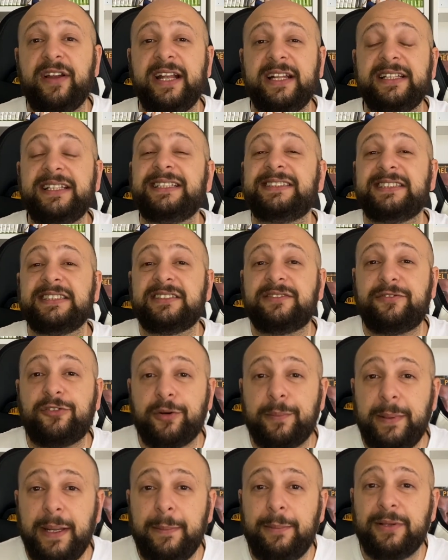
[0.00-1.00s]
And this is for
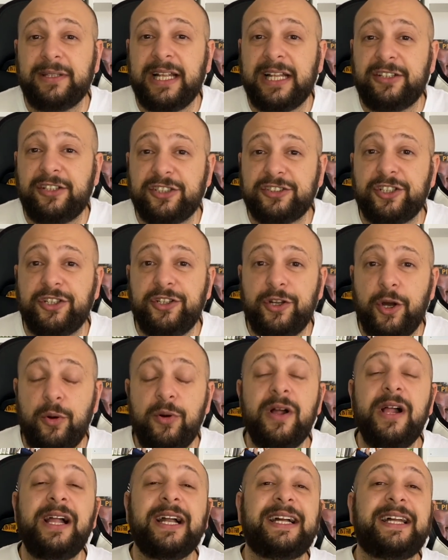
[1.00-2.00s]
people that doesn't know,
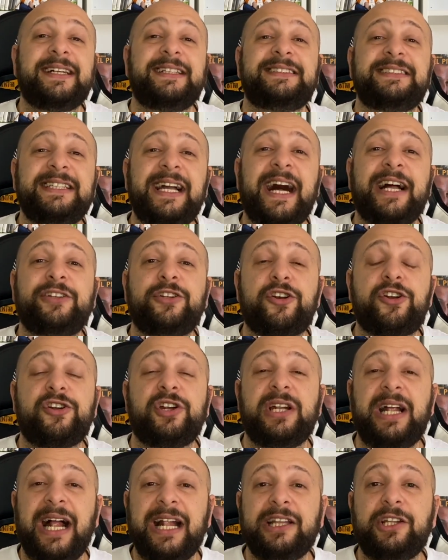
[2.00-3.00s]
Cristiano
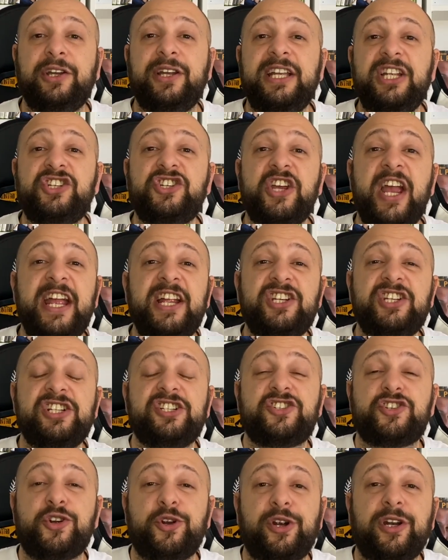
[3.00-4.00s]
Ronaldo, he changed his
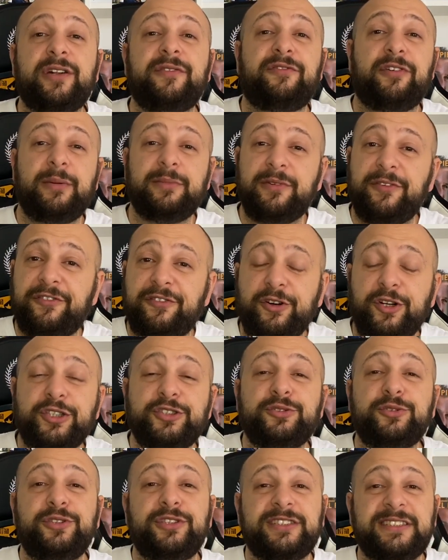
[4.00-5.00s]
shirt from the
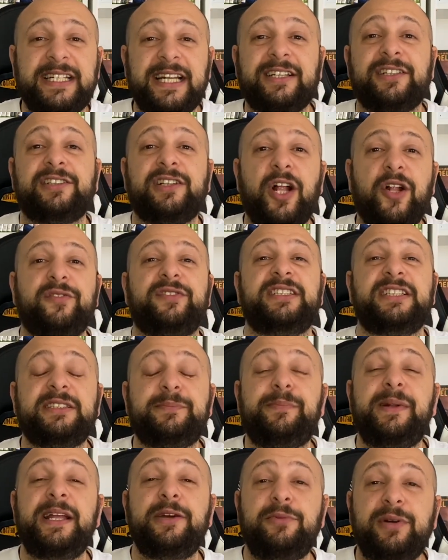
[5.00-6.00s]
first to the second half. He's
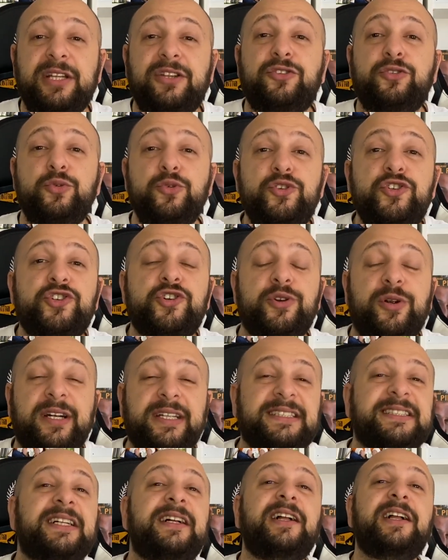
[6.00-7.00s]
played with 2
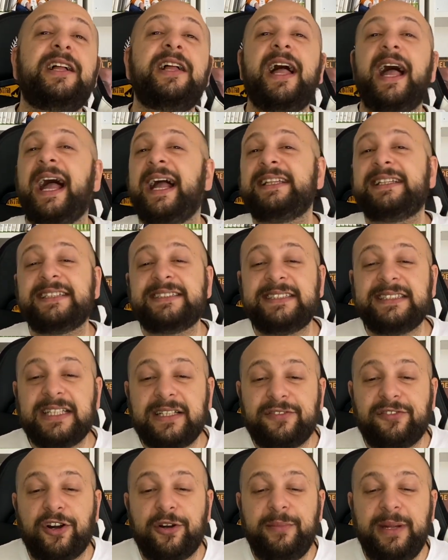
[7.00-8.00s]
shirts. And this is
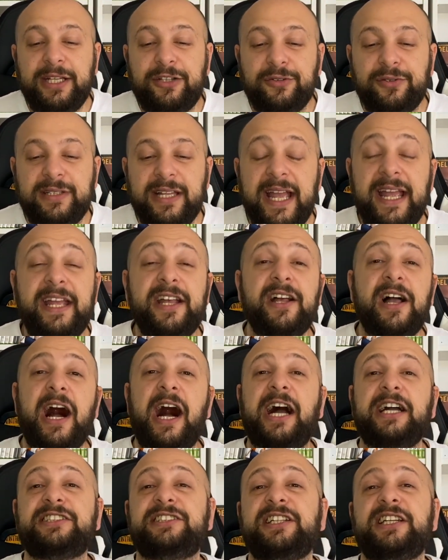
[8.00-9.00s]
it for me today.
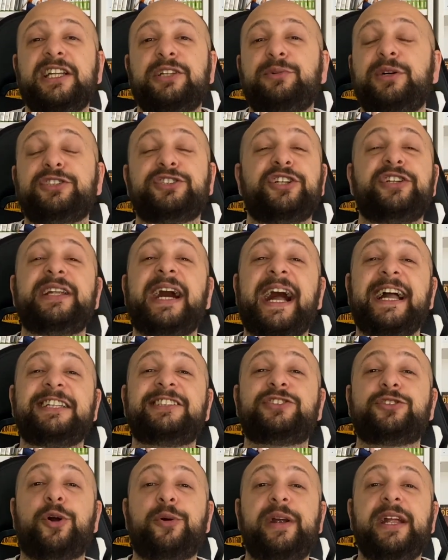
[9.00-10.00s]
I think it was a nice
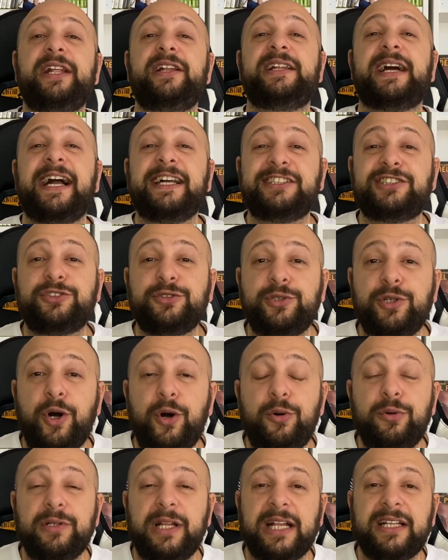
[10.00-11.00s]
story, nice to
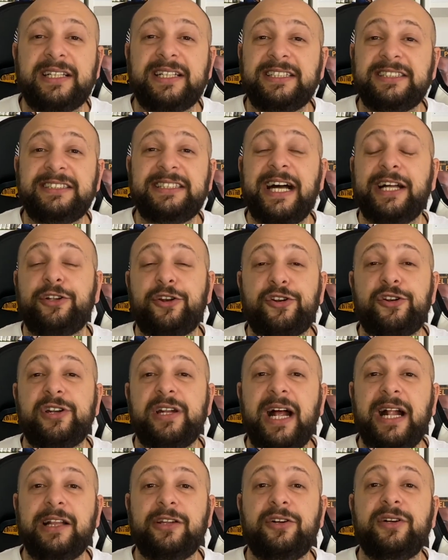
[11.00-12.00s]
know that Cristiano
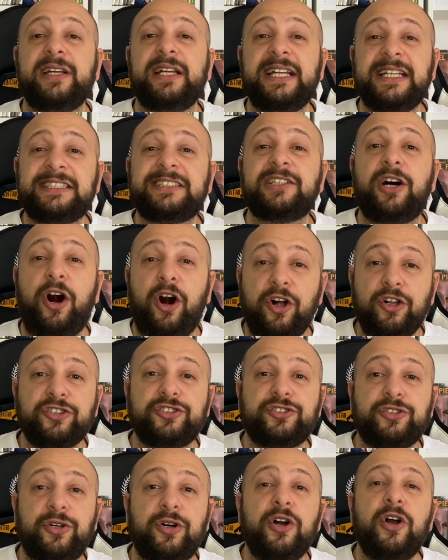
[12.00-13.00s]
Ronaldo is
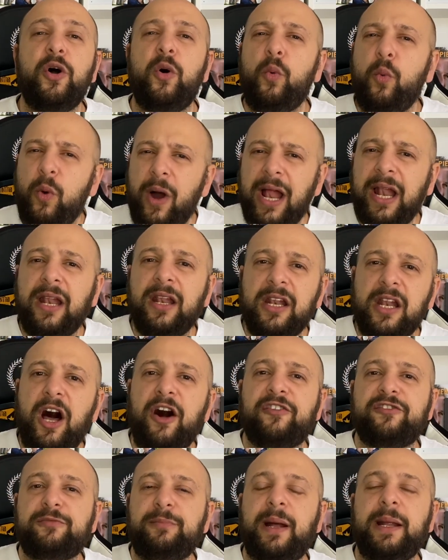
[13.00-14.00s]
also well
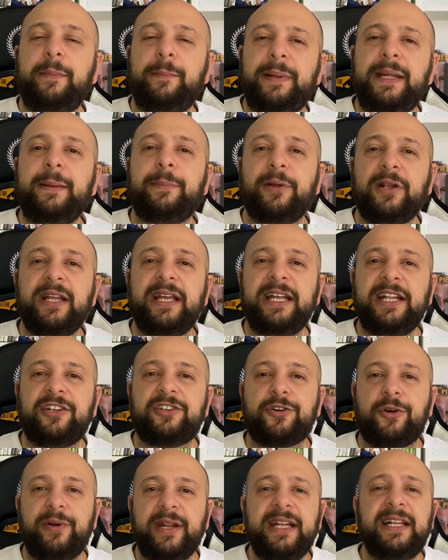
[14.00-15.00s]
loved by people in
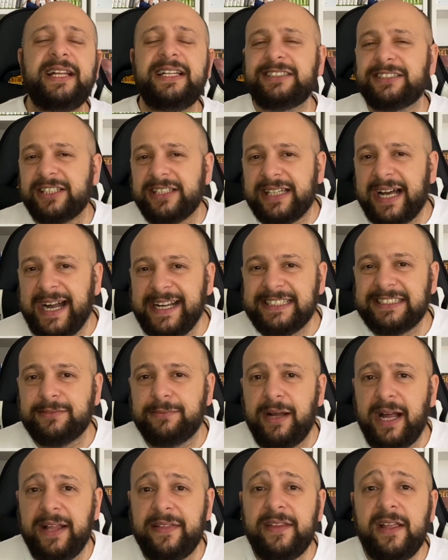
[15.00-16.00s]
Turin. He's a nice
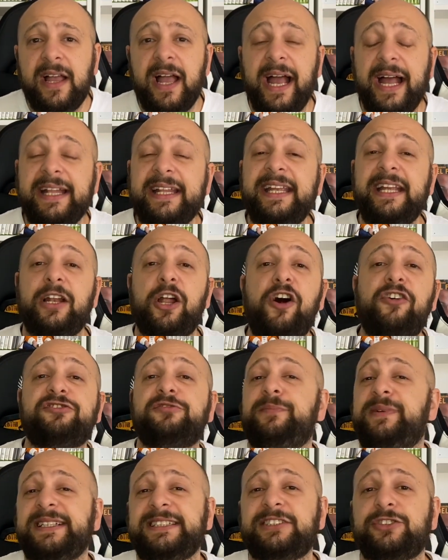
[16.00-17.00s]
man and he loves
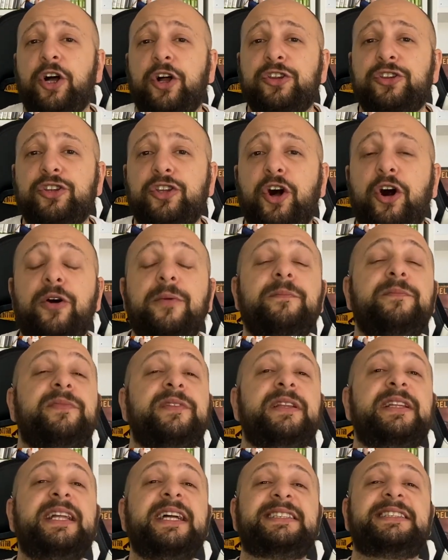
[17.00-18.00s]
risotto.
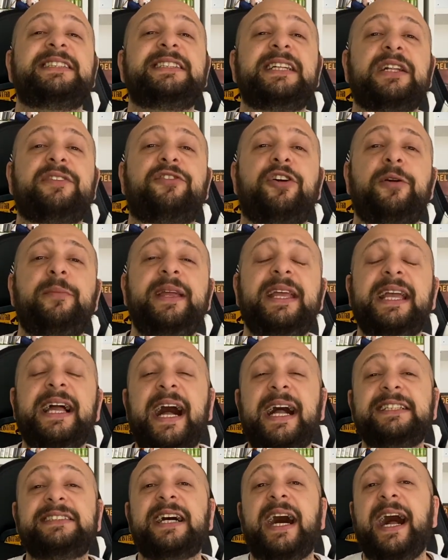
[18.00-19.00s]
This is it for me,
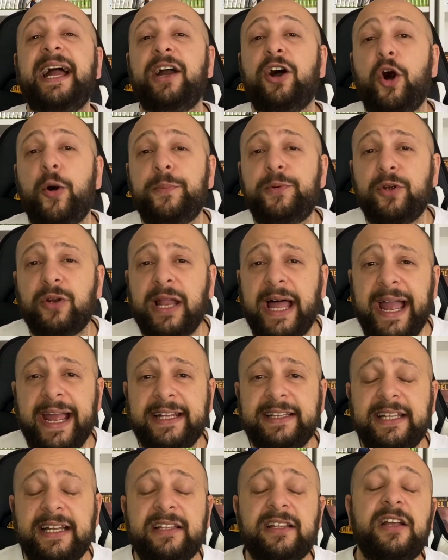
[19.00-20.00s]
guys. I hope you
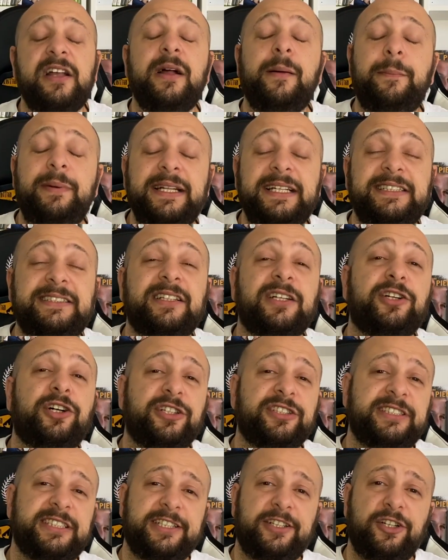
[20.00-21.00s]
liked it. Please
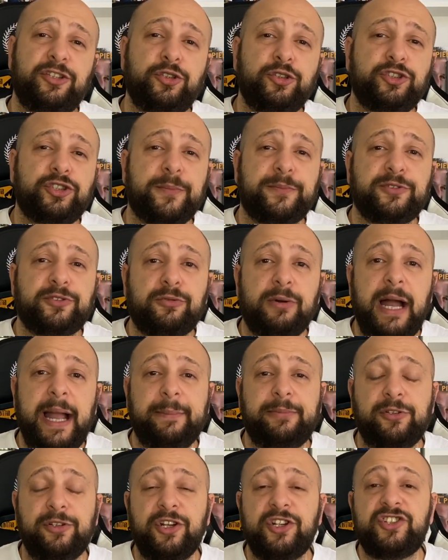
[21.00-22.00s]
consider to
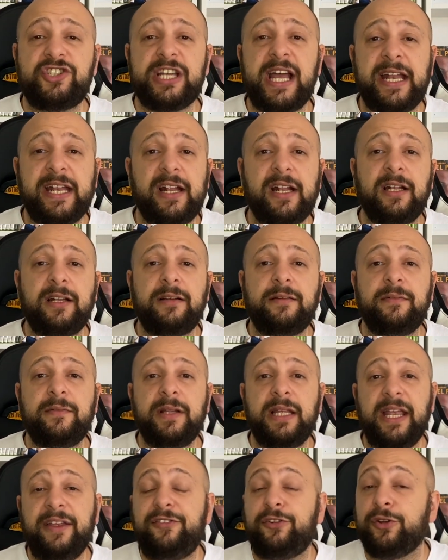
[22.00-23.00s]
subscribe to the channel
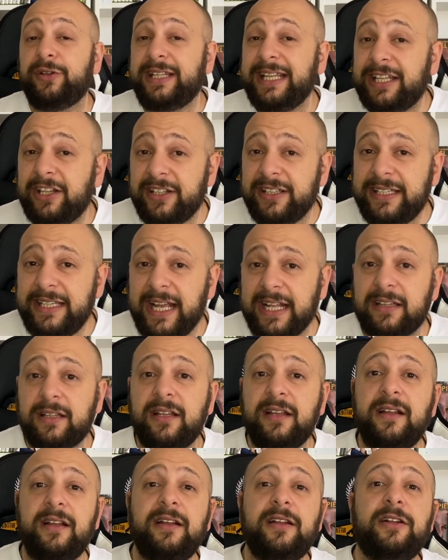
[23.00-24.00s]
if you didn't yet.
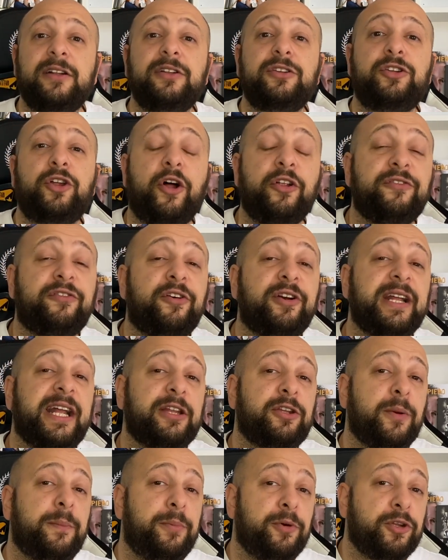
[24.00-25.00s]
Don't
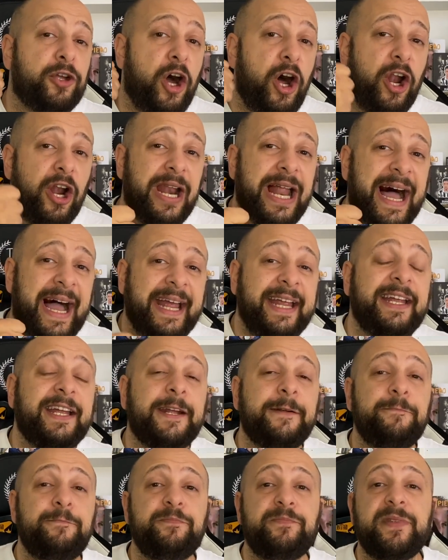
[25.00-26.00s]
forget to put a like,
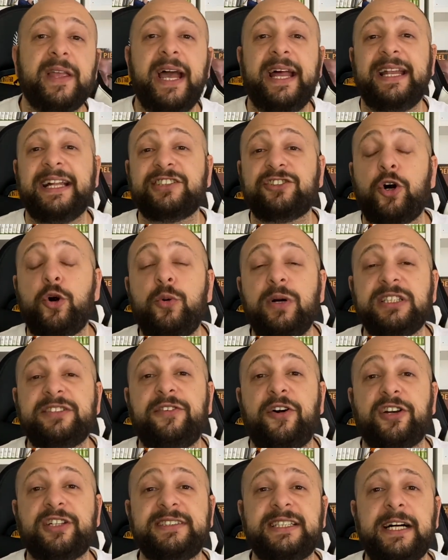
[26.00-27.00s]
and as always,
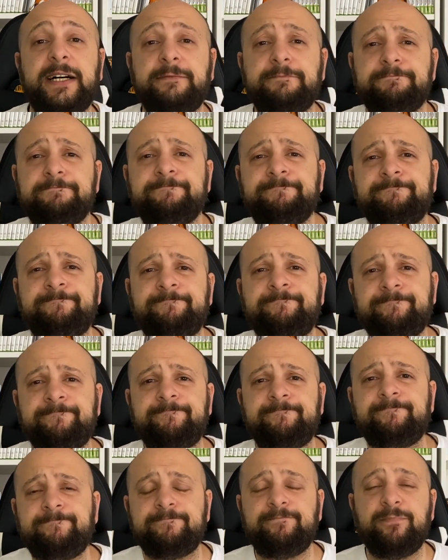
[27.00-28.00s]
Forza
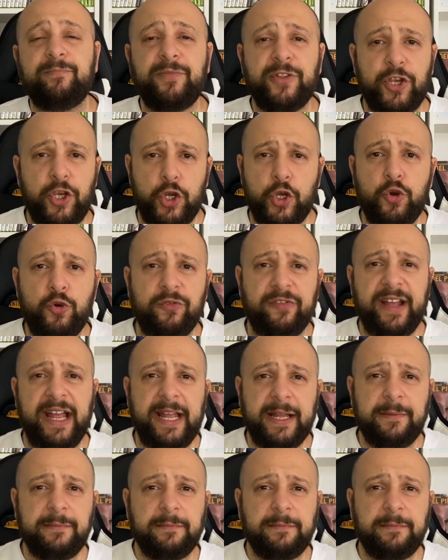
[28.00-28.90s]
Juve.